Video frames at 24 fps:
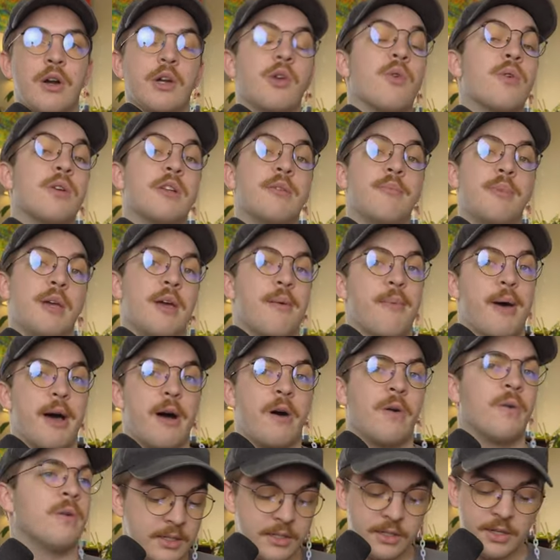going to be
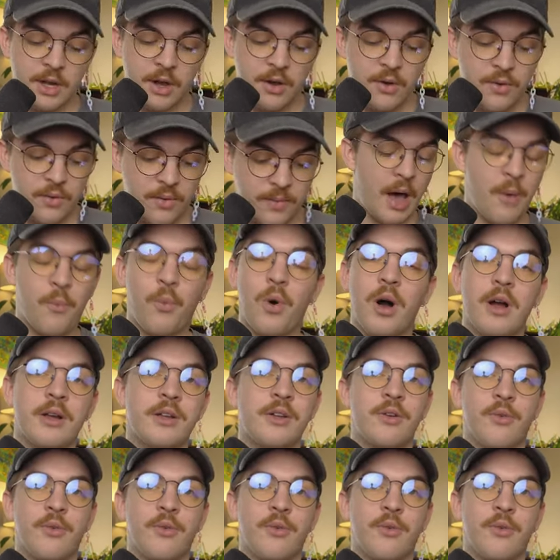about. So I'm walking